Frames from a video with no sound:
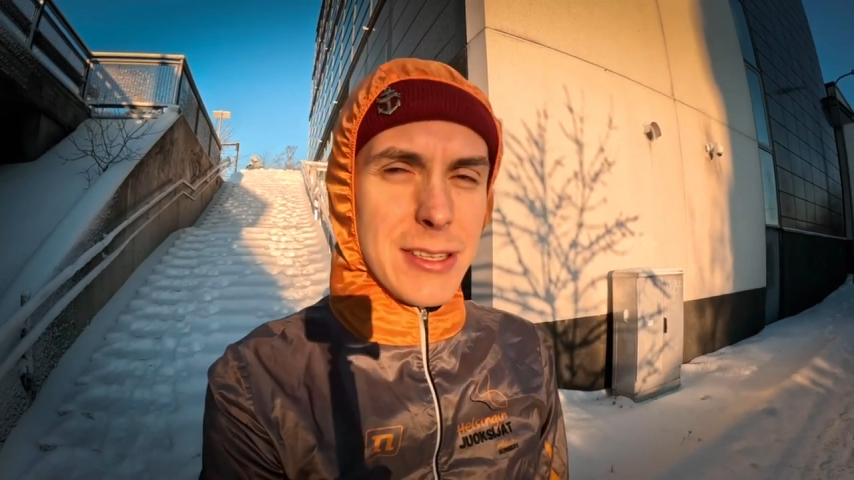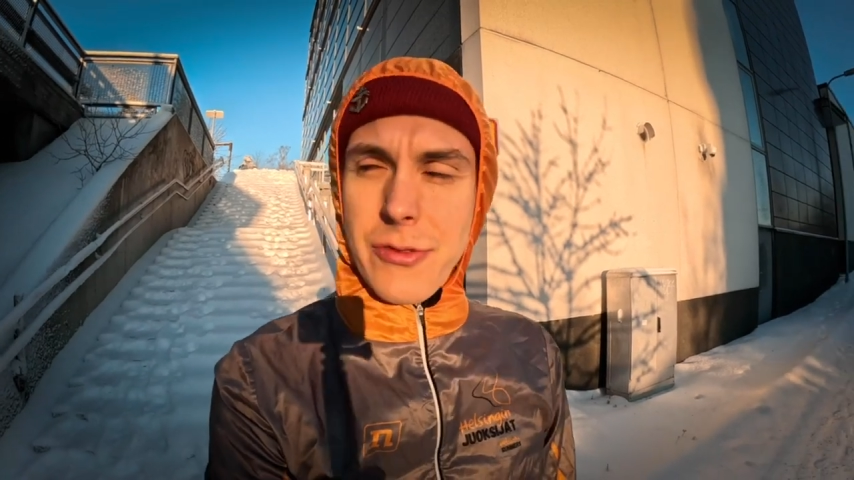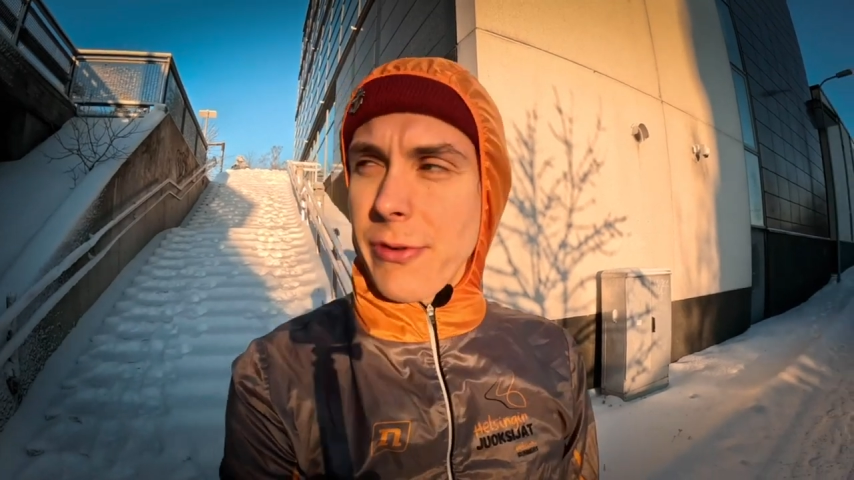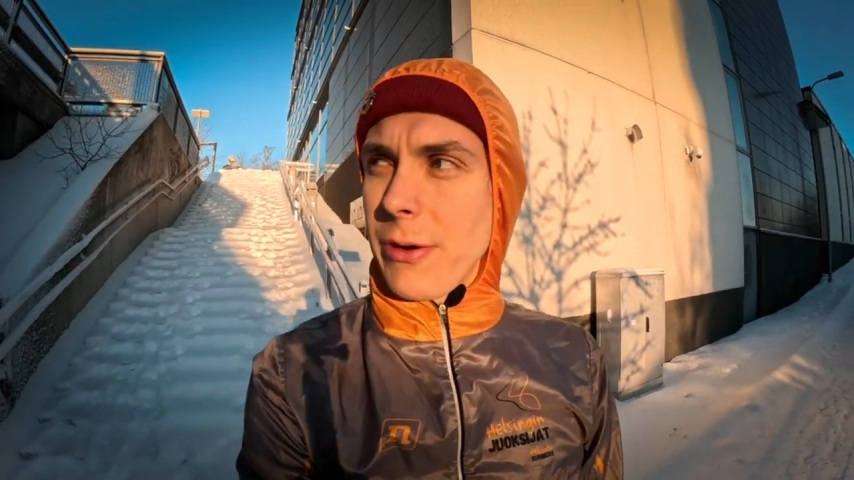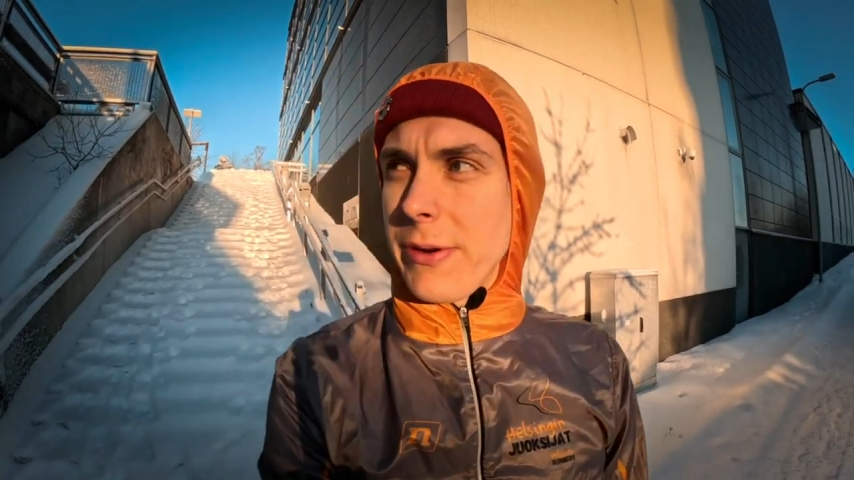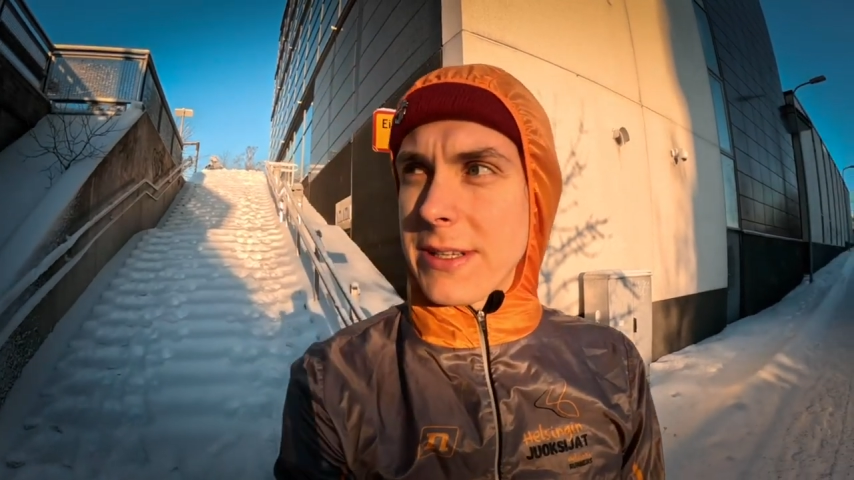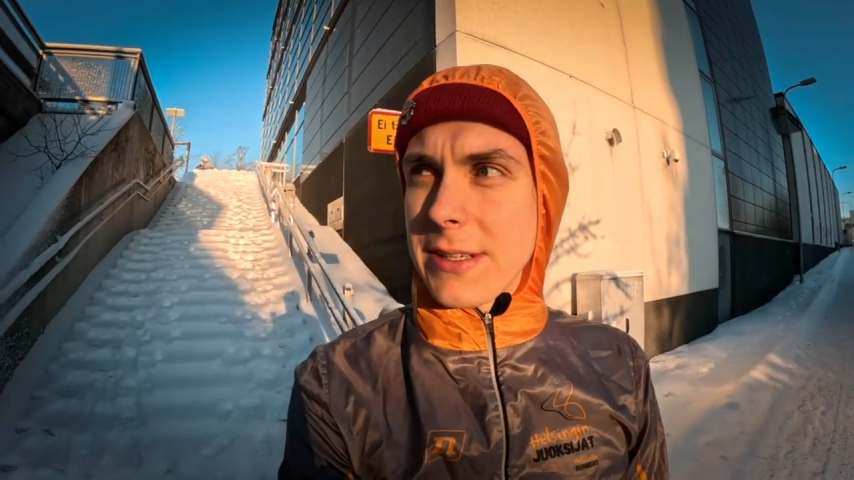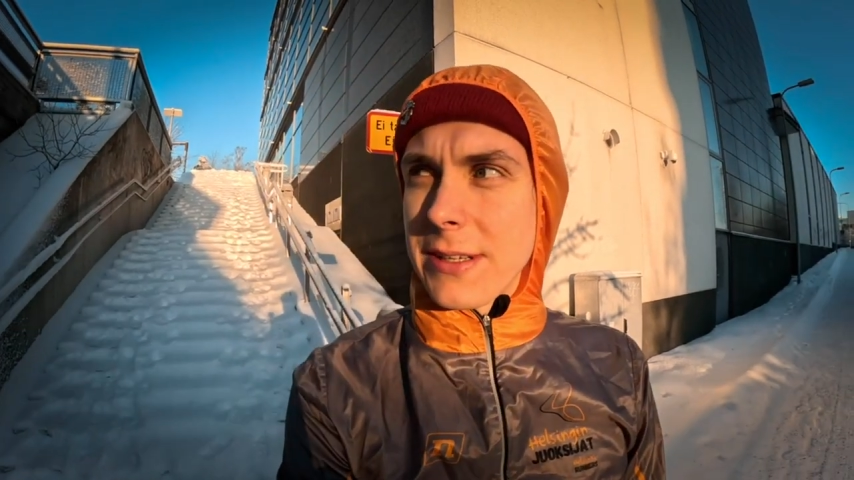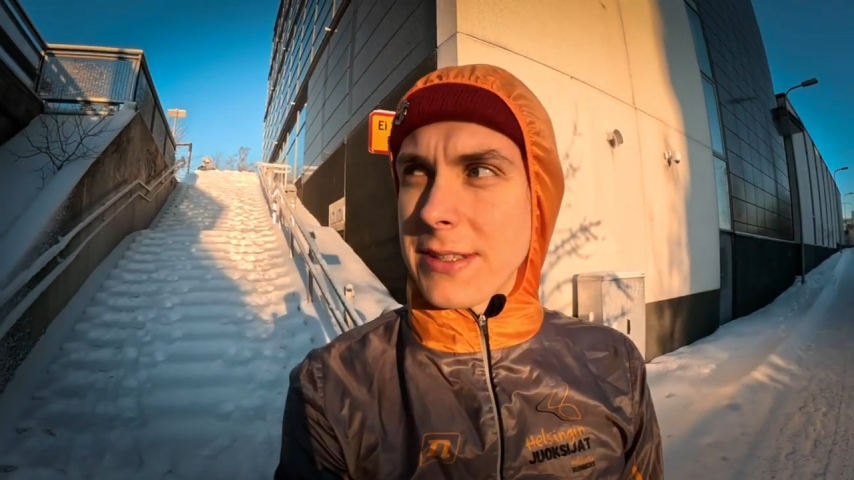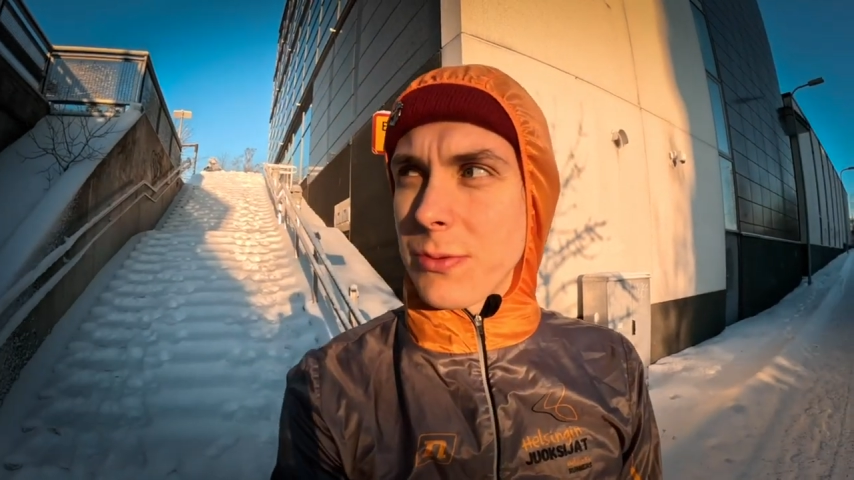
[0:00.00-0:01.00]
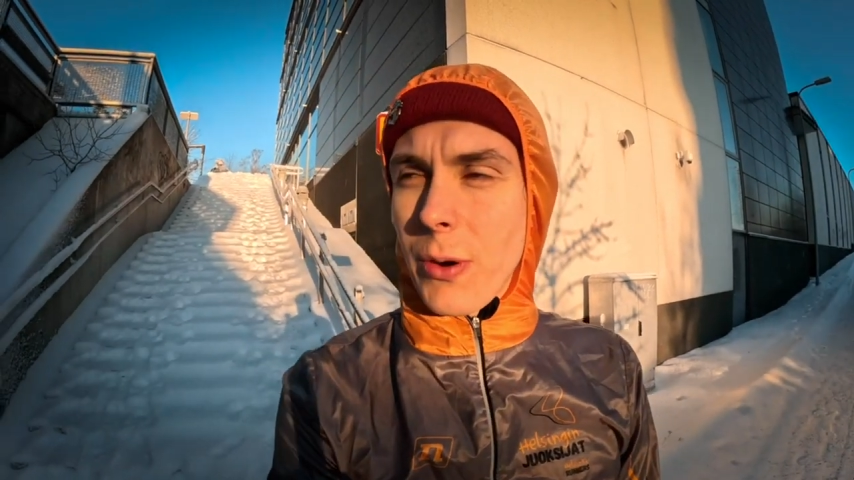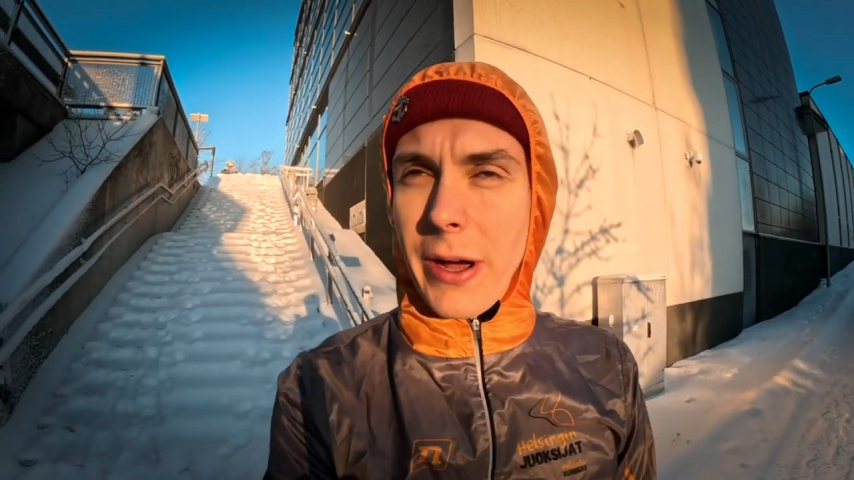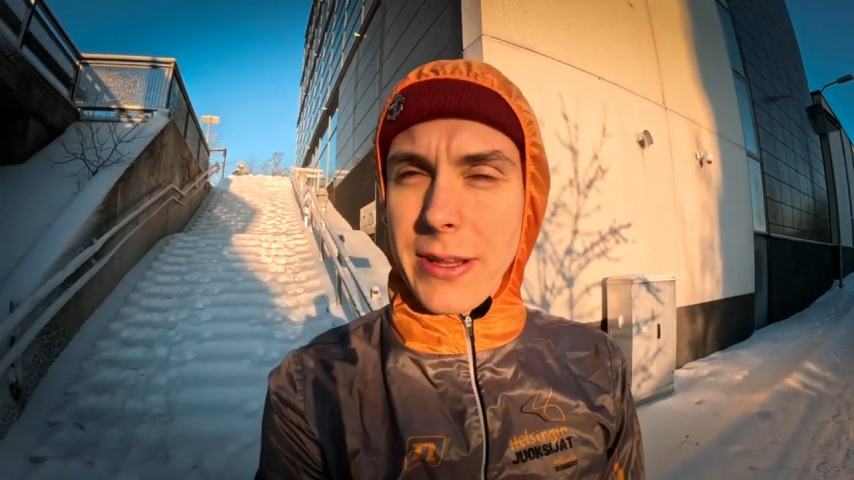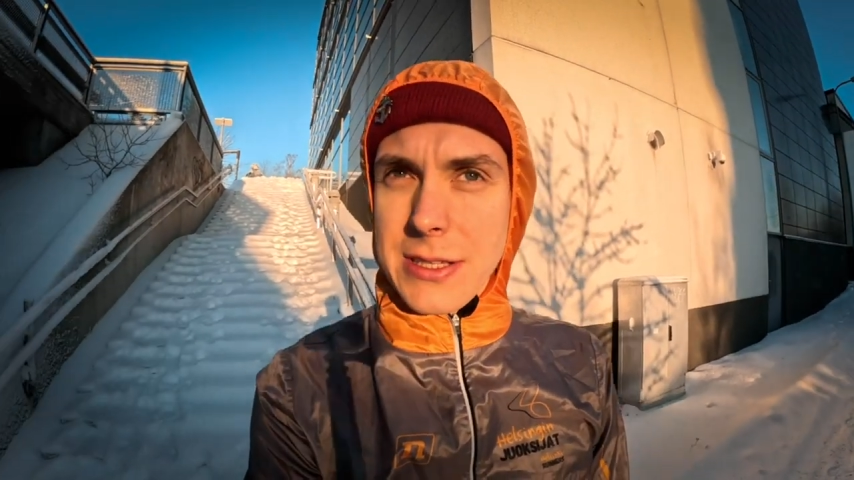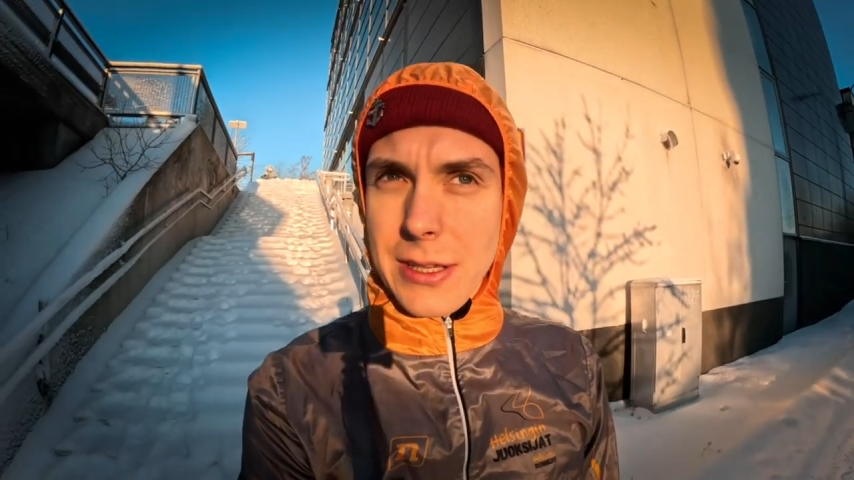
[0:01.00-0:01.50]
There's 3 reasons
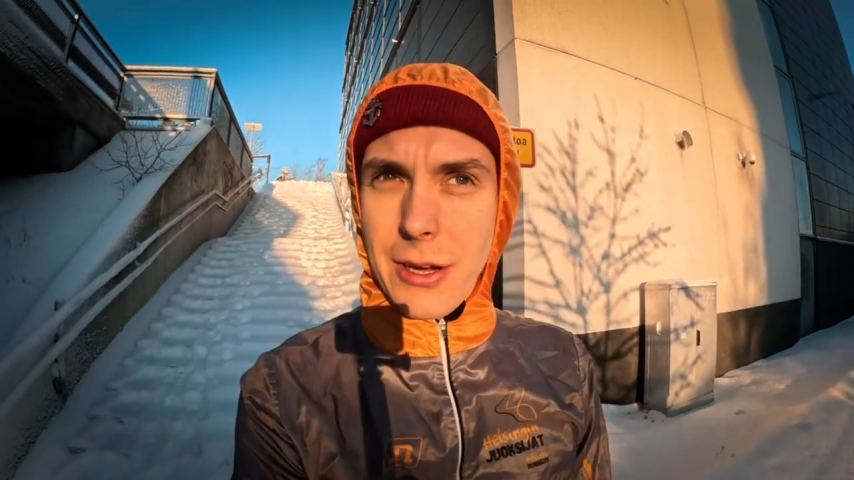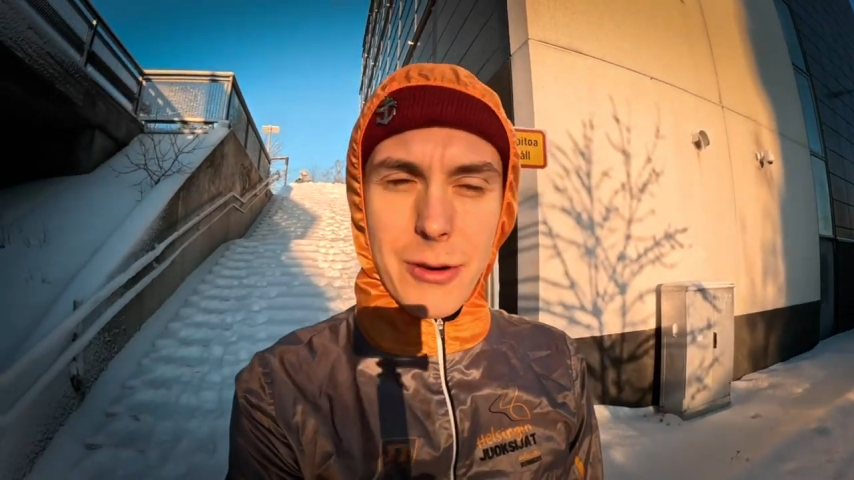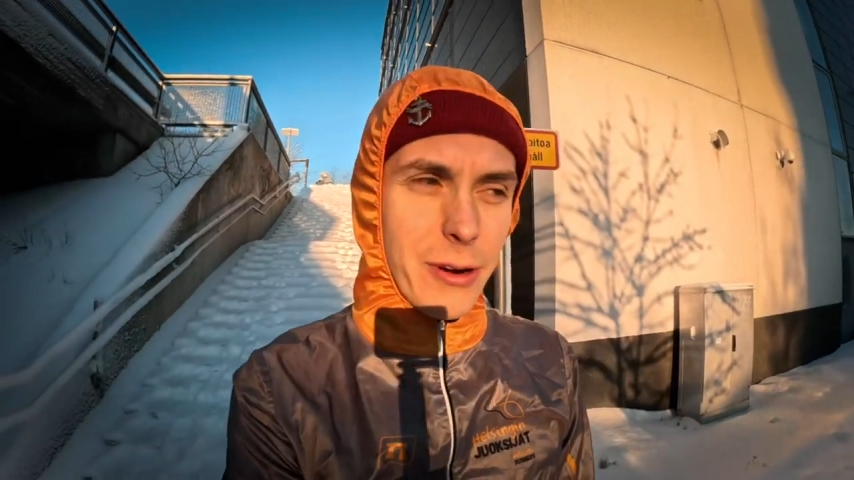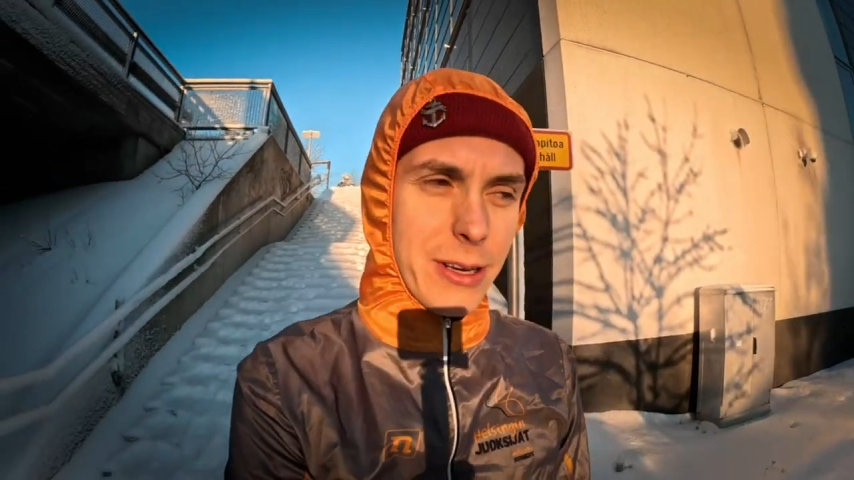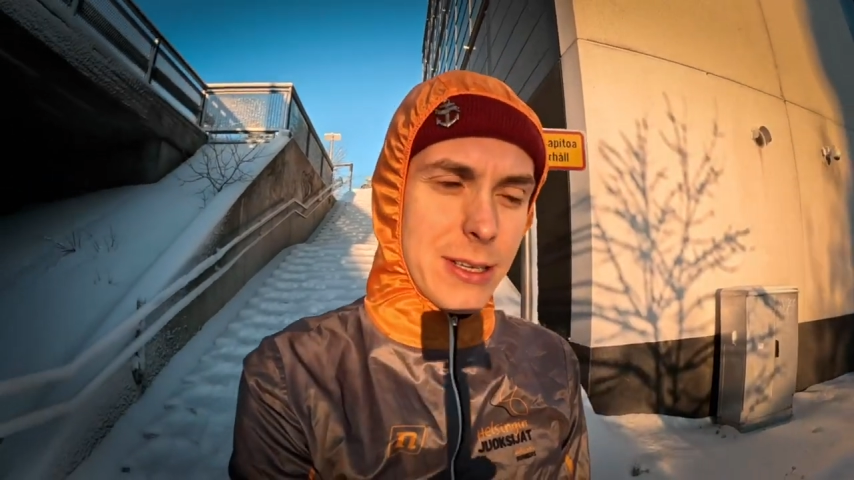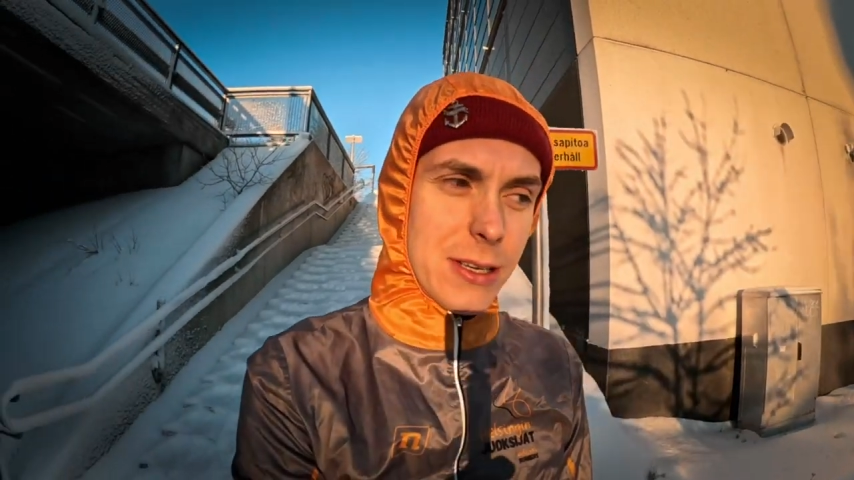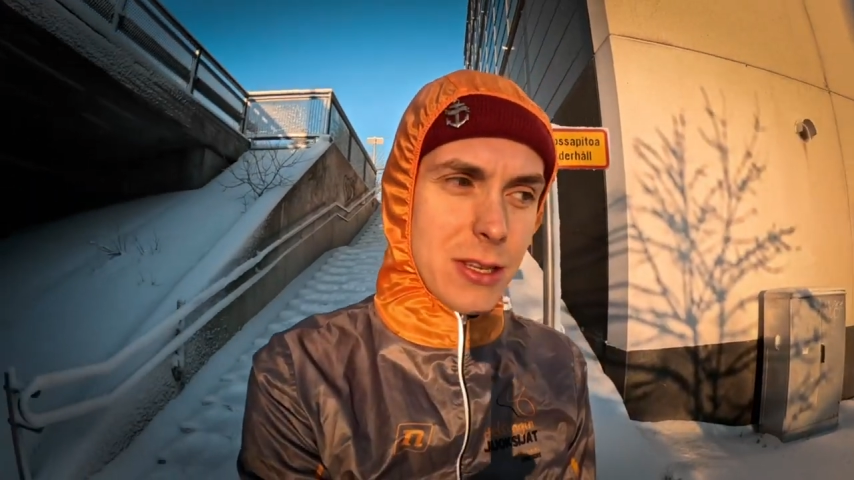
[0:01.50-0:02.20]
why this long run